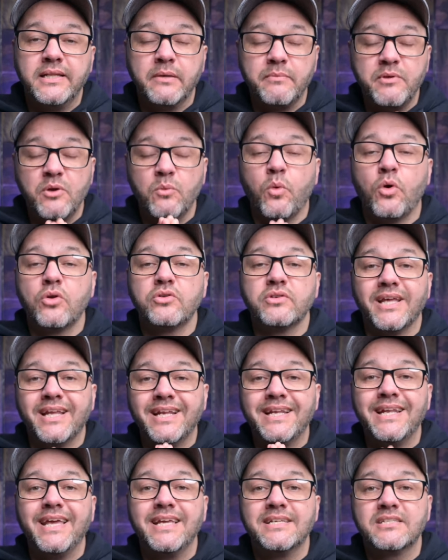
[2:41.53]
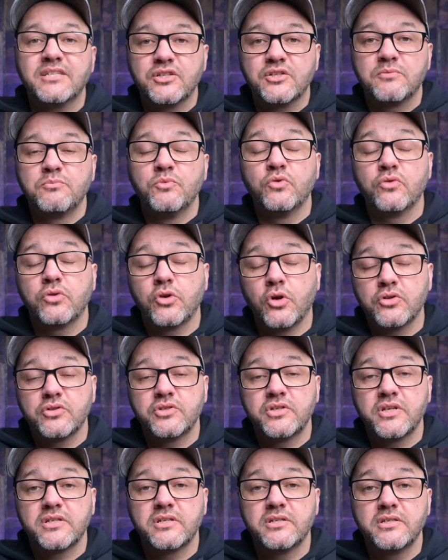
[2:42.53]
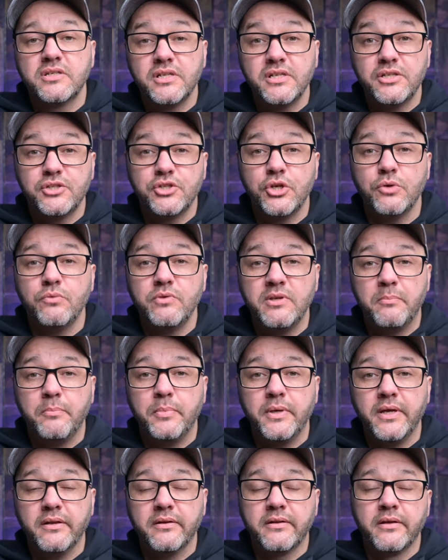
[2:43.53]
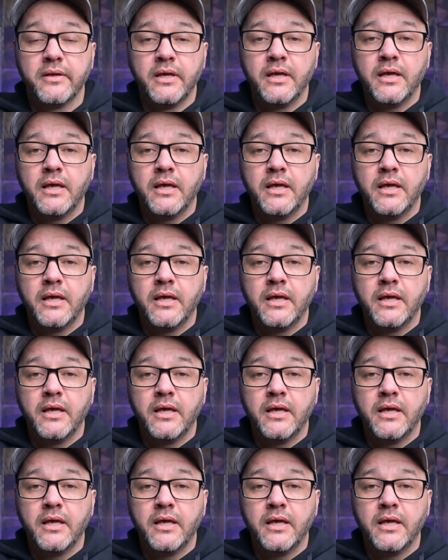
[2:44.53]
Now you want a nice smooth consistency to your paint.